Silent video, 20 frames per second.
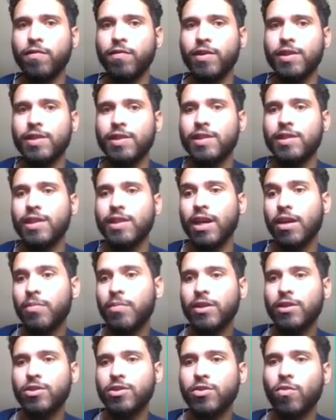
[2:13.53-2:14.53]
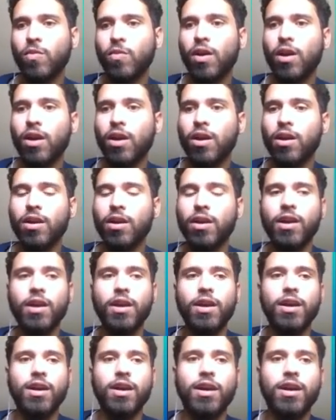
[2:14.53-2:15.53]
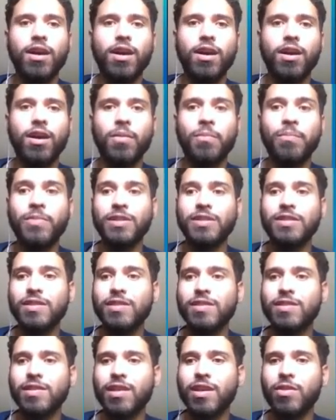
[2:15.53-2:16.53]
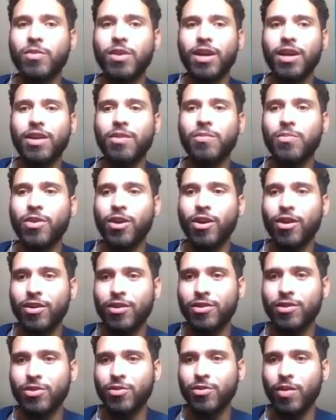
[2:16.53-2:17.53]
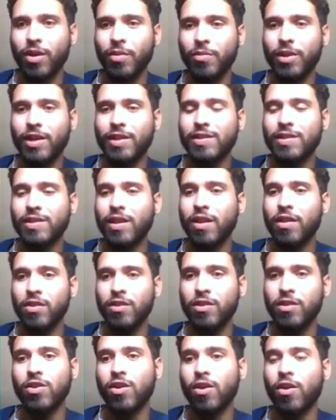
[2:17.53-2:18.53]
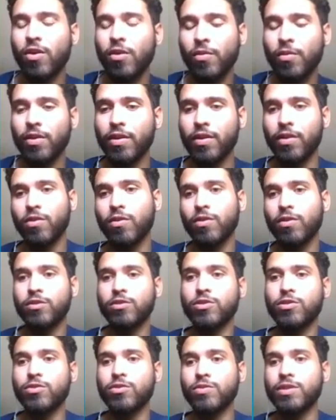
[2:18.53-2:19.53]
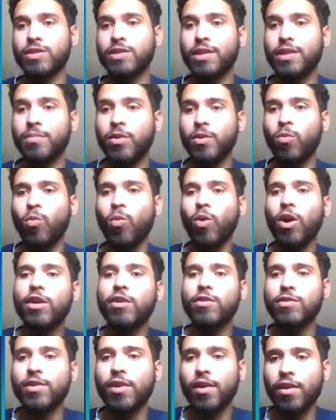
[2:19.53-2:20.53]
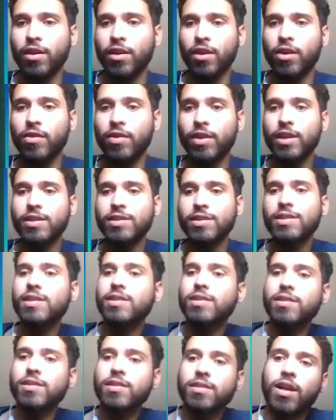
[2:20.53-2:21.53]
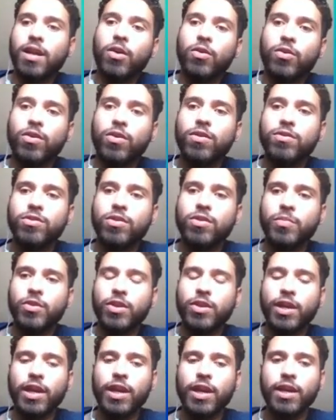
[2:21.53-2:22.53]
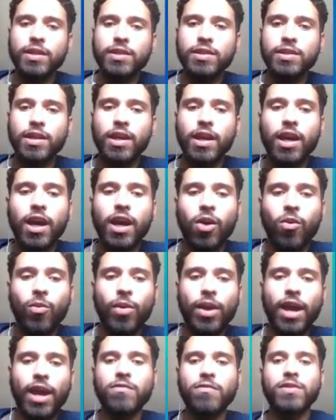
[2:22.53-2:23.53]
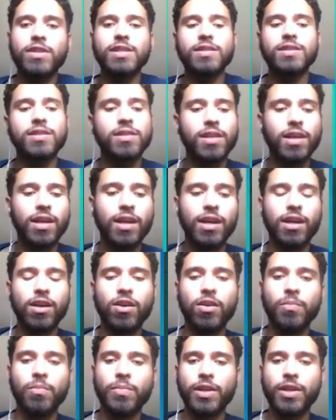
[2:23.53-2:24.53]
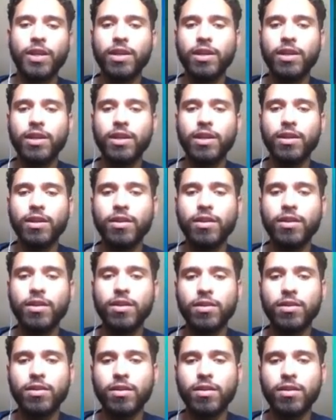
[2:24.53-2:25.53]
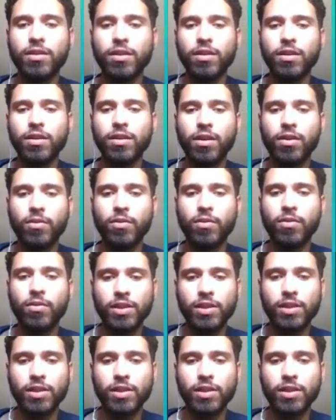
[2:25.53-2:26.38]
segment you are, business, and what kind of product you are, because these are going to determine what your target audience is and how you're going to communicate. We have this company here, which, like I said, is